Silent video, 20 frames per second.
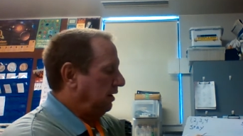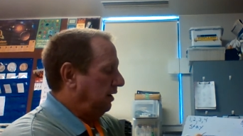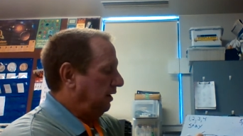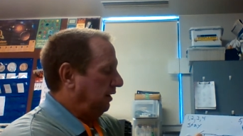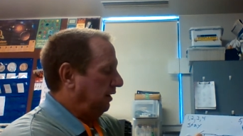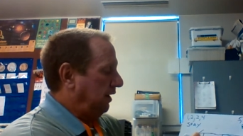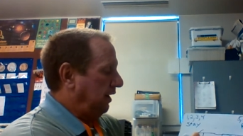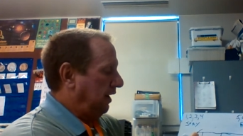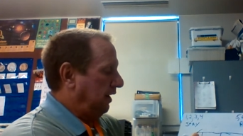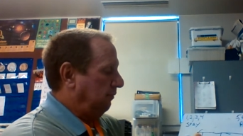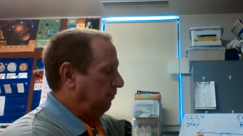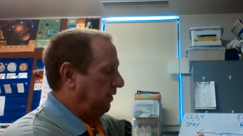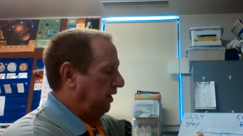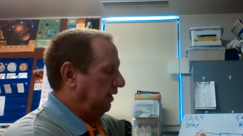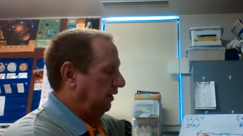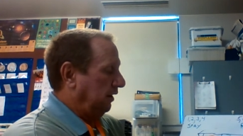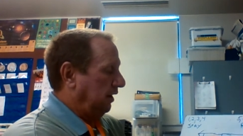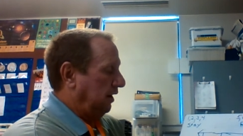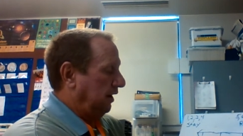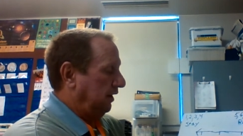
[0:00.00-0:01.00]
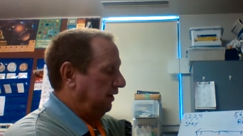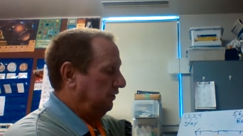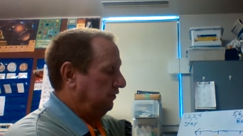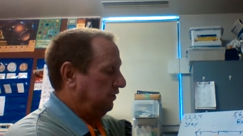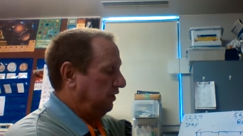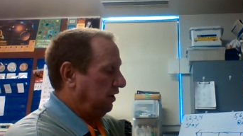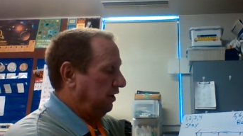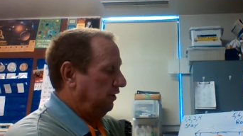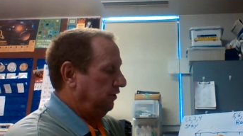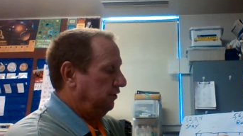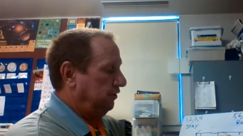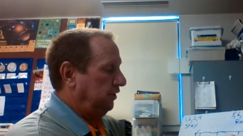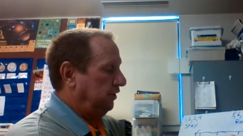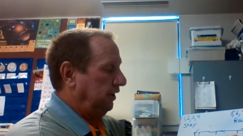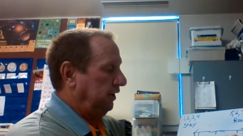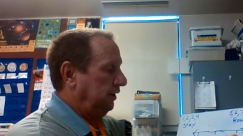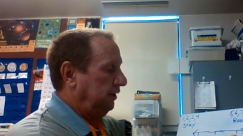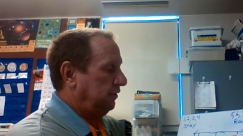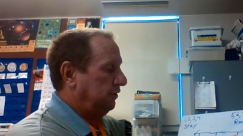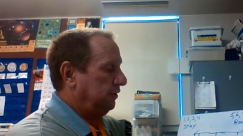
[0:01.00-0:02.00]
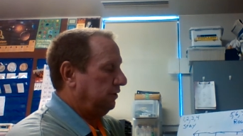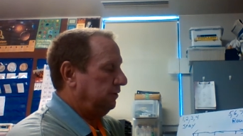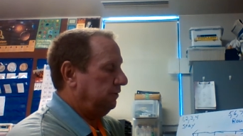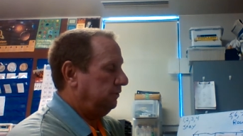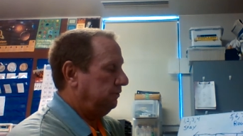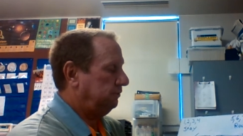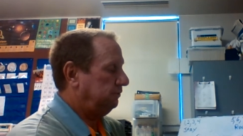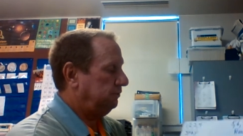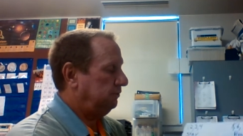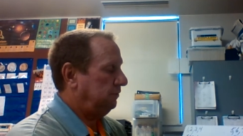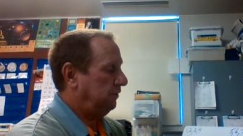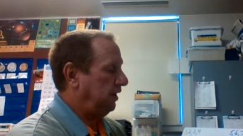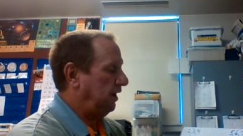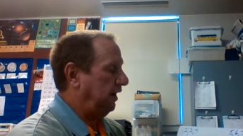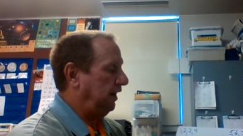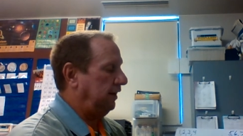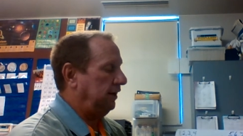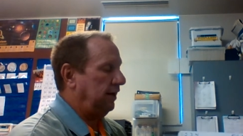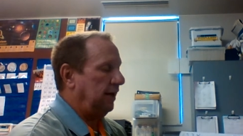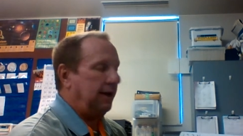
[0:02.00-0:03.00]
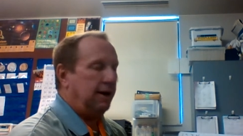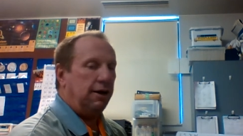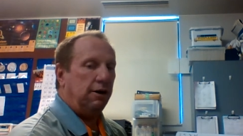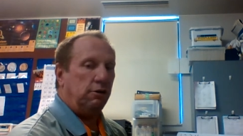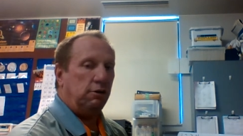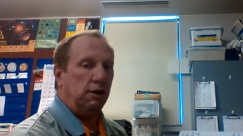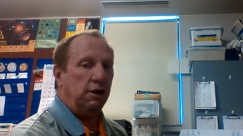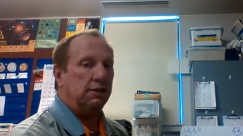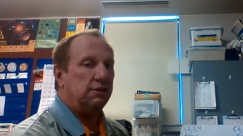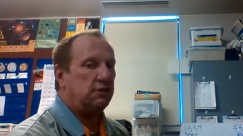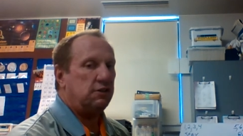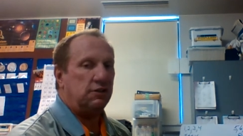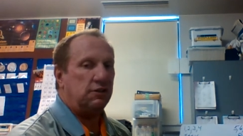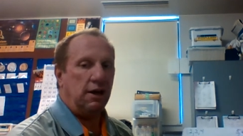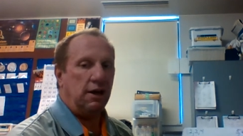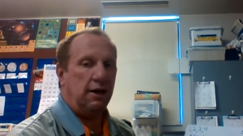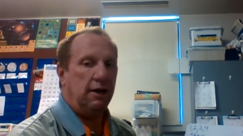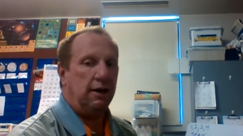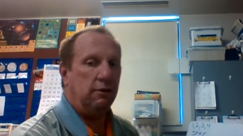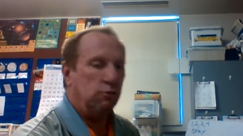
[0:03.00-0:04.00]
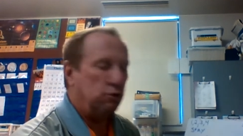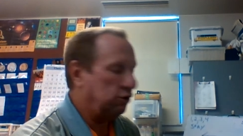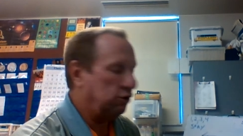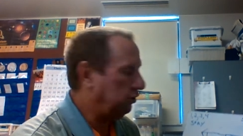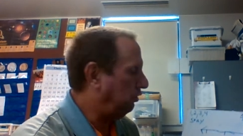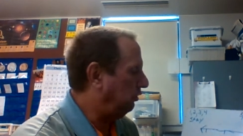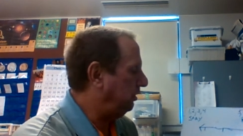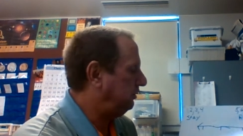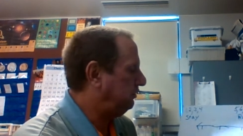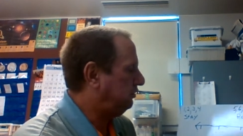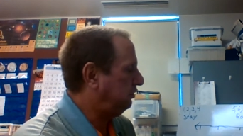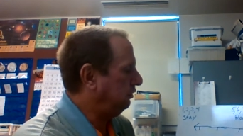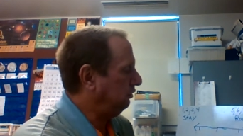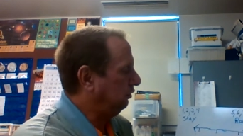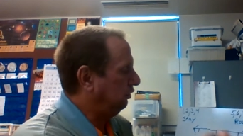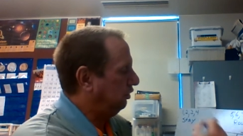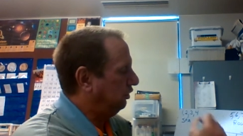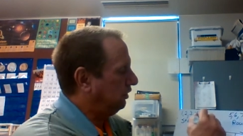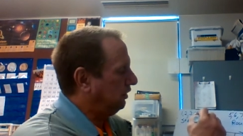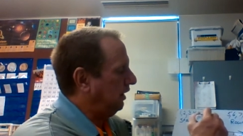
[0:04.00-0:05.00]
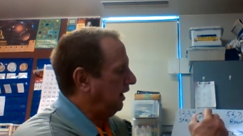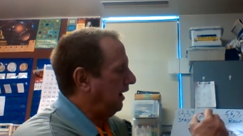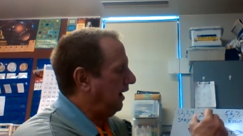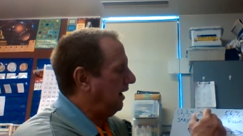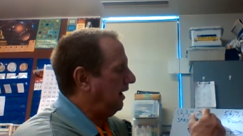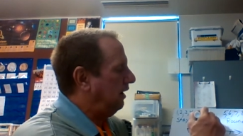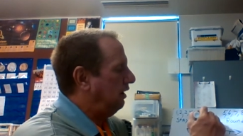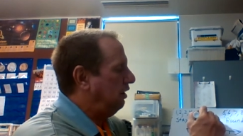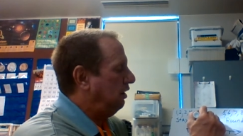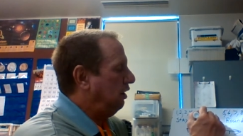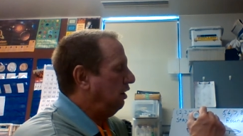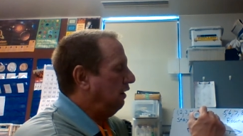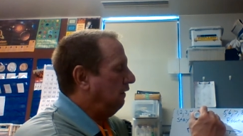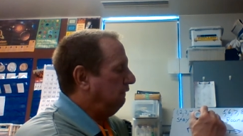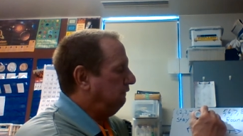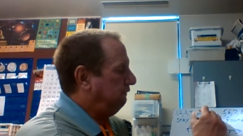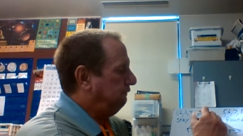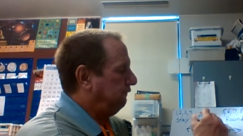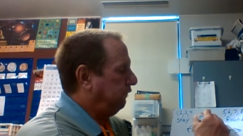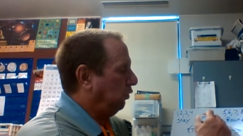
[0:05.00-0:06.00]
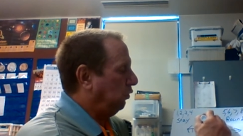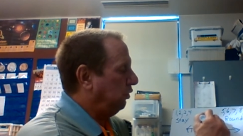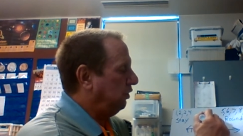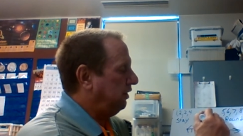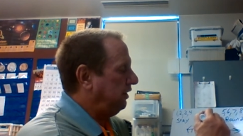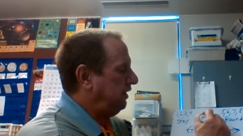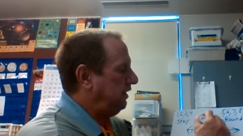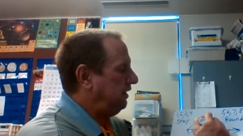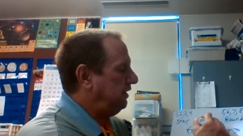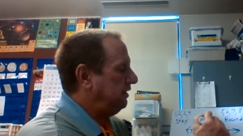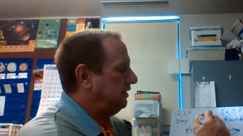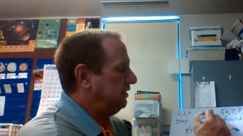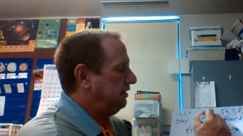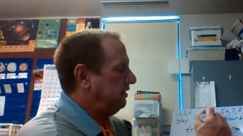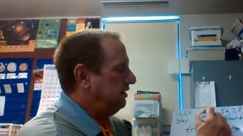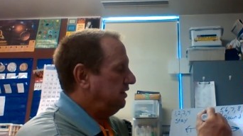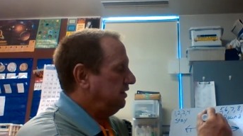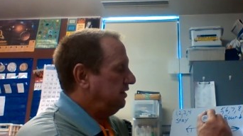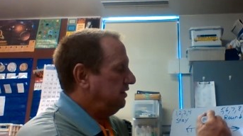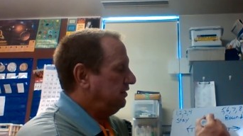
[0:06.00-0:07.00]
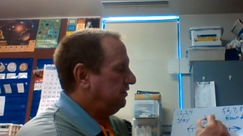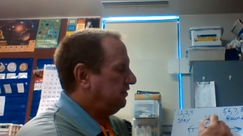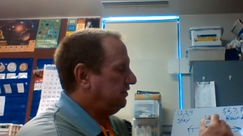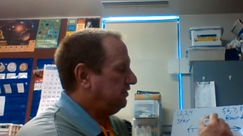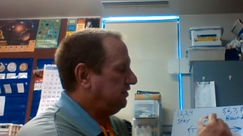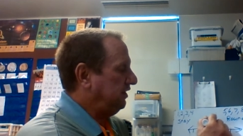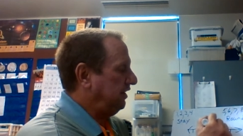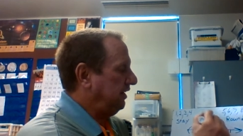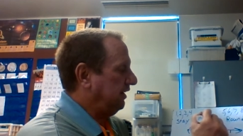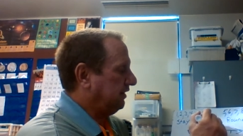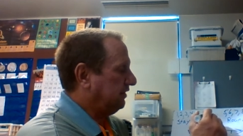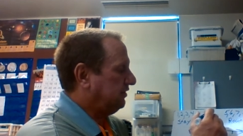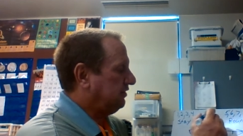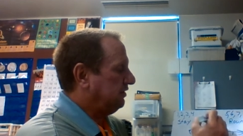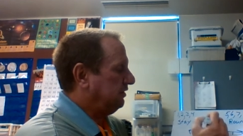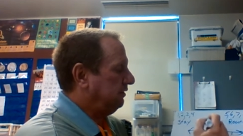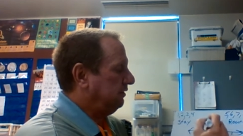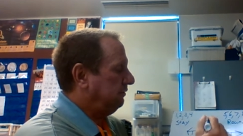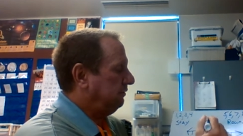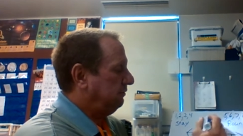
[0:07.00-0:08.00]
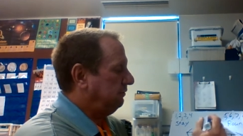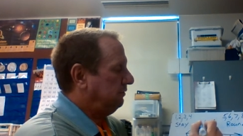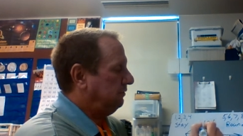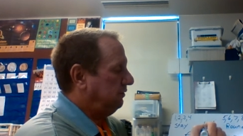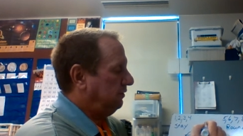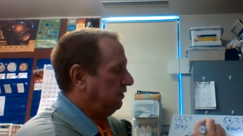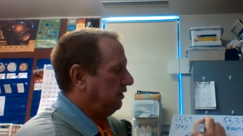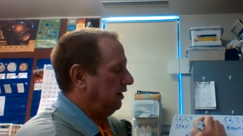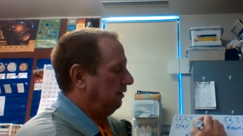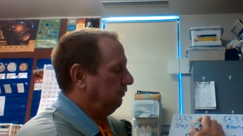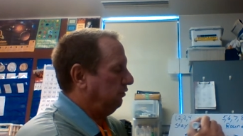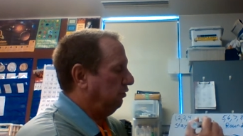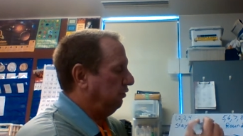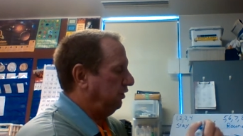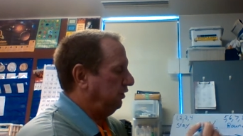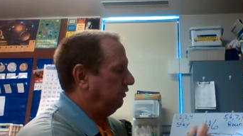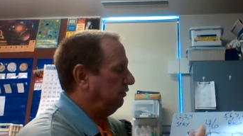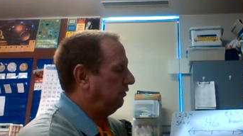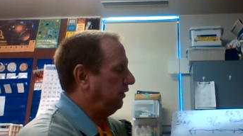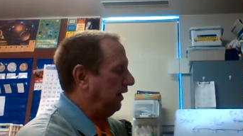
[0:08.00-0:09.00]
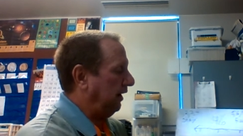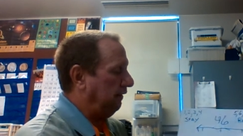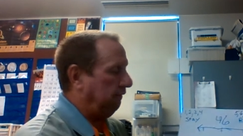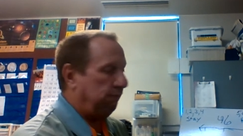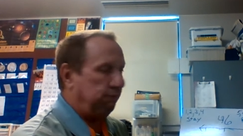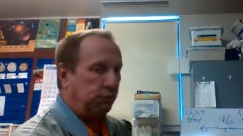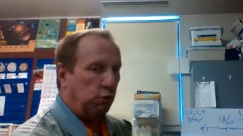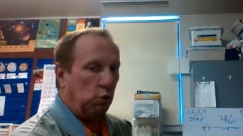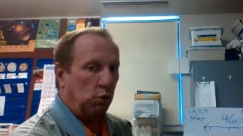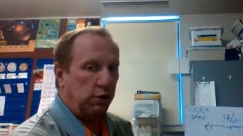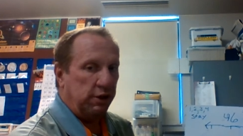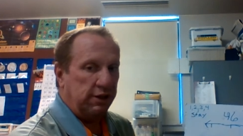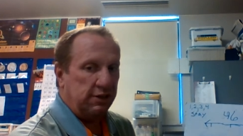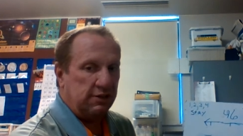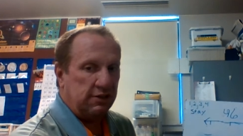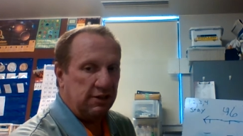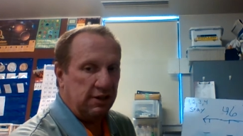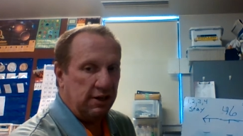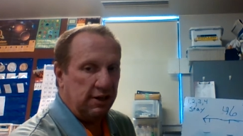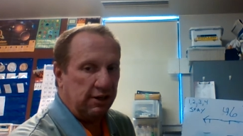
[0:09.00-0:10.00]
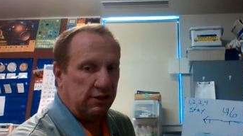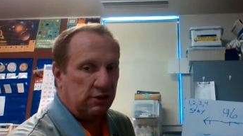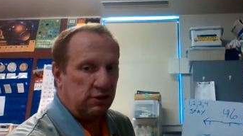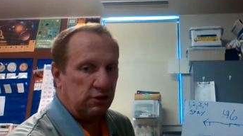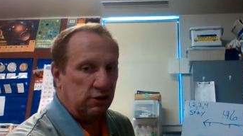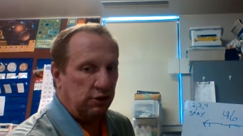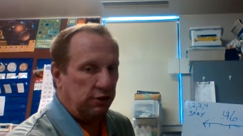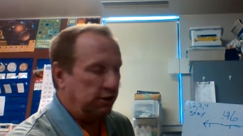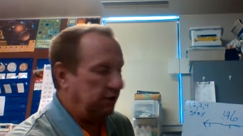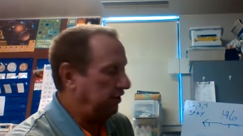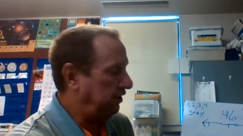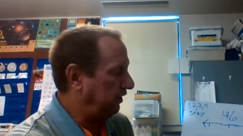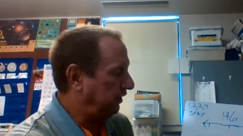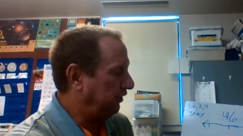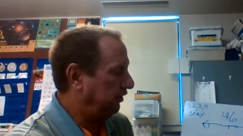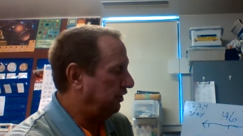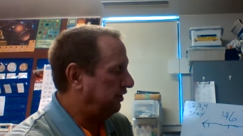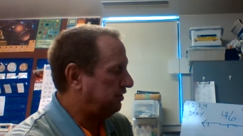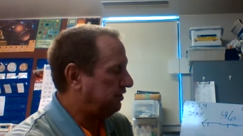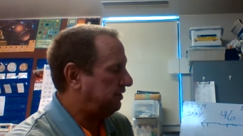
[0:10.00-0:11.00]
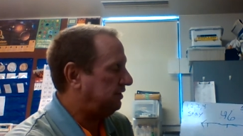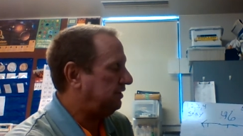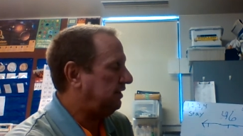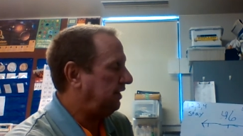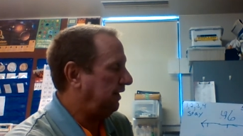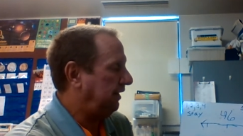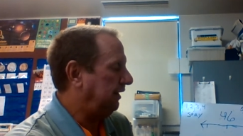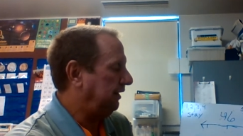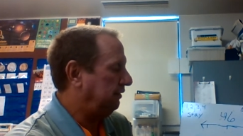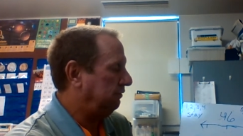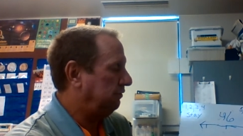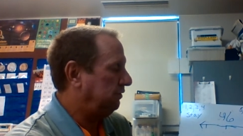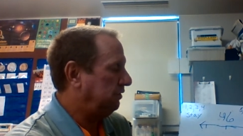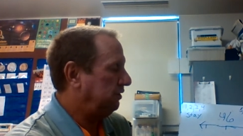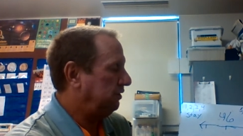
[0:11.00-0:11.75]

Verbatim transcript: And I have my lines underneath. And now let's say we're going to look at 46. I'm going to round 46 to the nearest 10.